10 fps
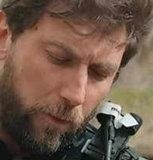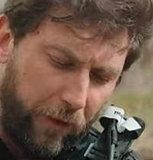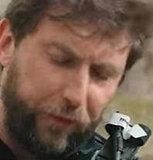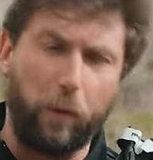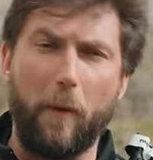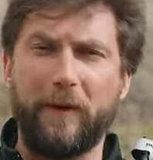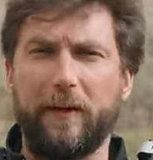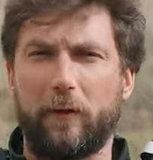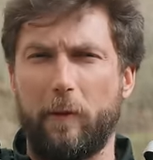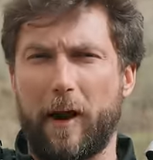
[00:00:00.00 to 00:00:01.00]
This is what we
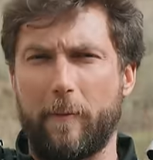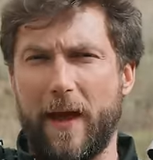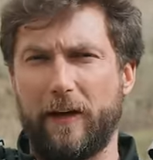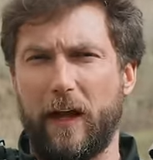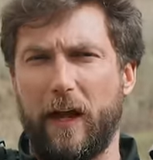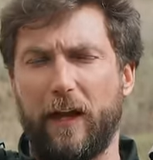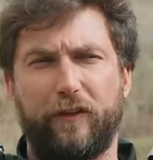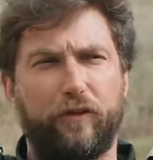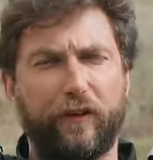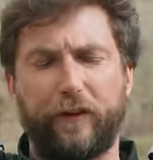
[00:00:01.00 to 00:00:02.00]
typically recommend.
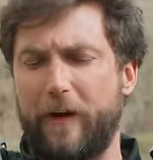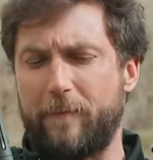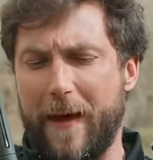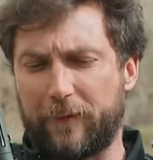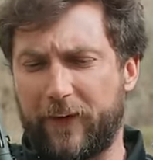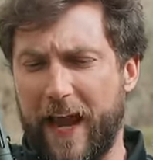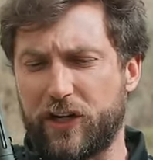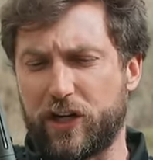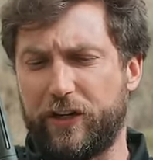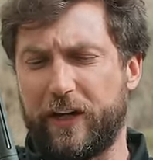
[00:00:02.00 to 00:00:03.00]
It's just enough
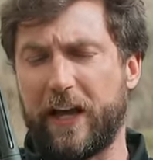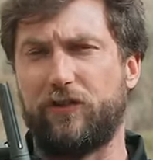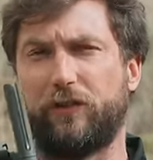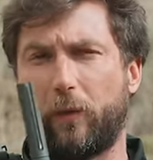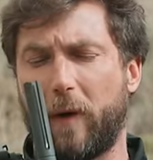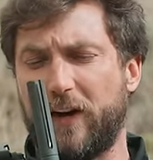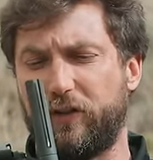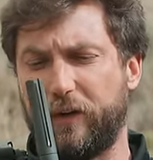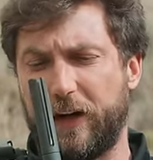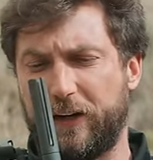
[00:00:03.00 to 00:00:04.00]
magnification to get you to the
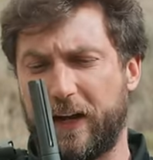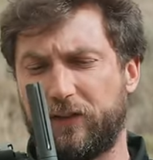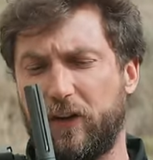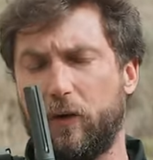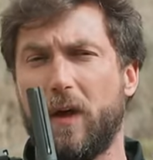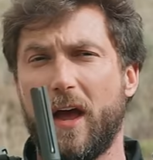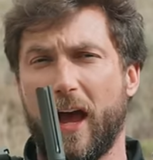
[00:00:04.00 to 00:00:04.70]
ranges you need to get to.